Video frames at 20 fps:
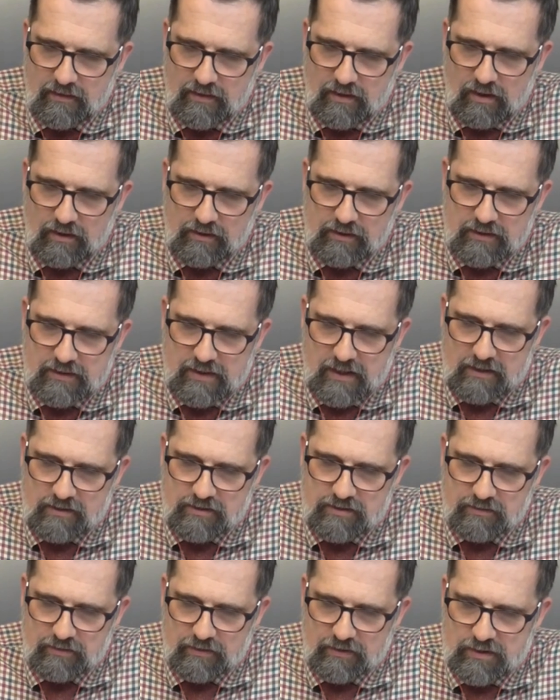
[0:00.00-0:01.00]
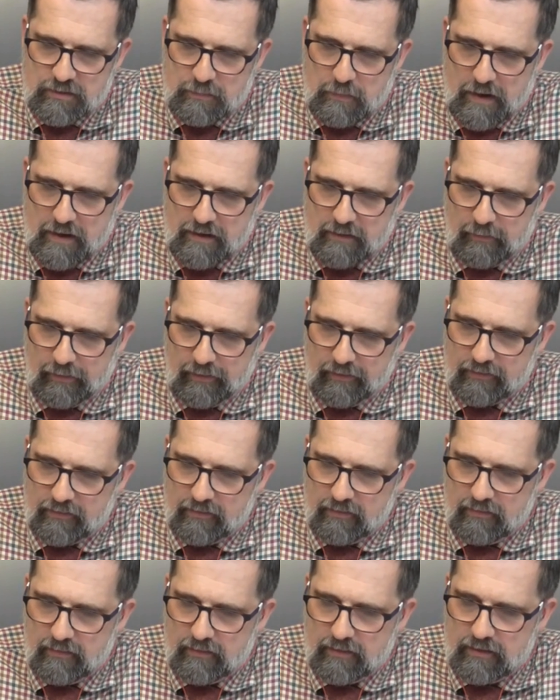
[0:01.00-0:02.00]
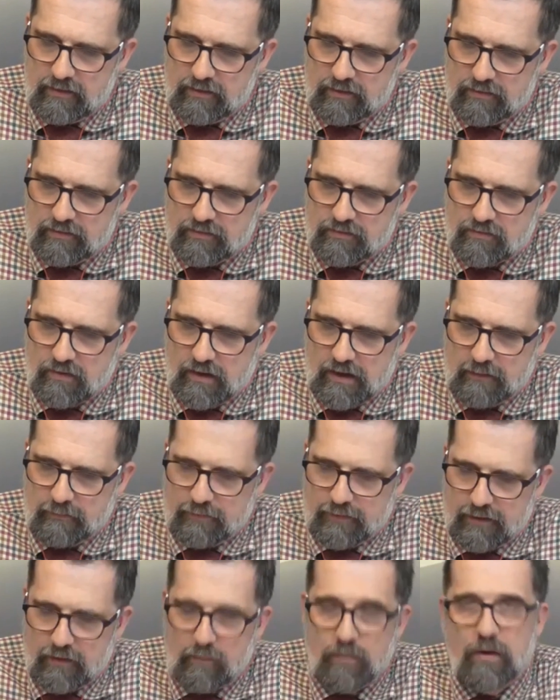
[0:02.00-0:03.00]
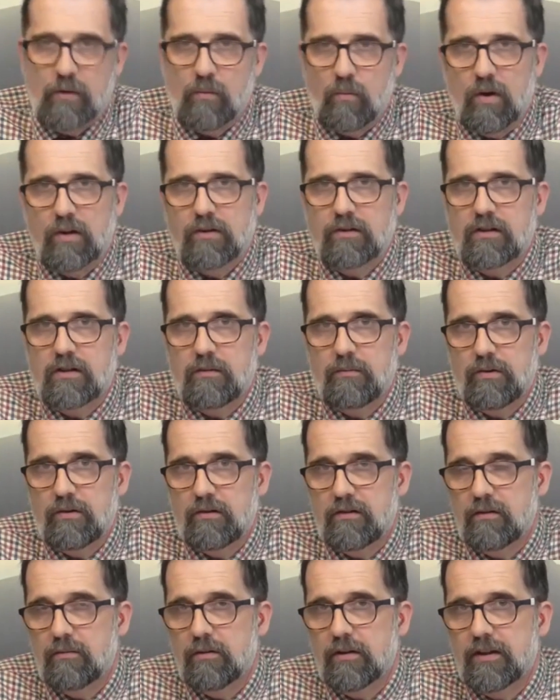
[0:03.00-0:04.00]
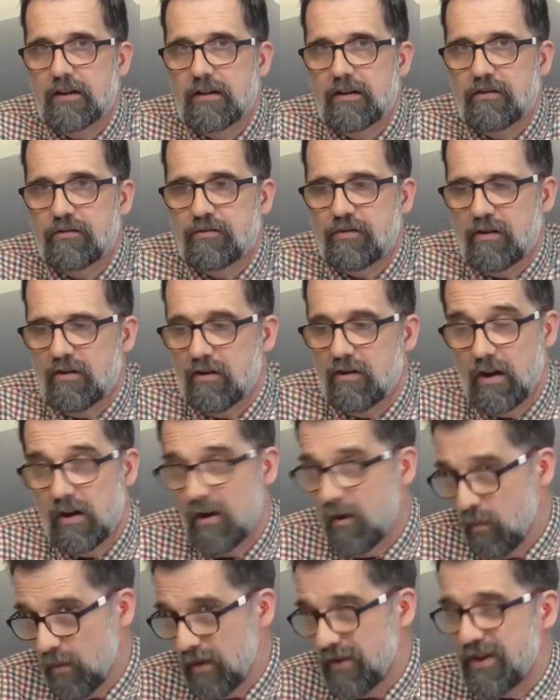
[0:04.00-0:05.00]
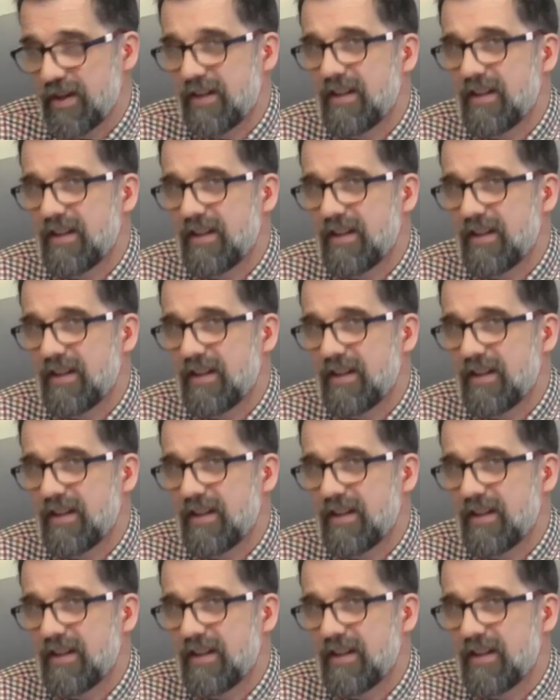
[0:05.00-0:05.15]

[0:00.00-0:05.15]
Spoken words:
unintentional experiment that you described there, where one community within Israel, so